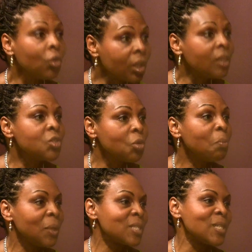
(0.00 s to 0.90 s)
going to do
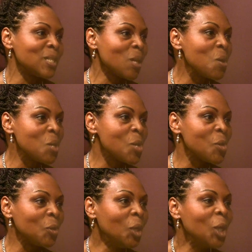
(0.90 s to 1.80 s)
business, are
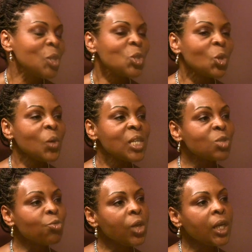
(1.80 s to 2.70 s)
you? So
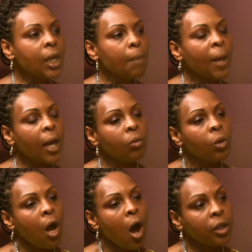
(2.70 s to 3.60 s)
it's really about
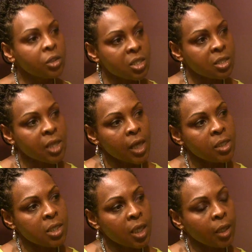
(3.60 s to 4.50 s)

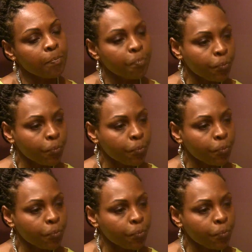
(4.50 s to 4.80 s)
understanding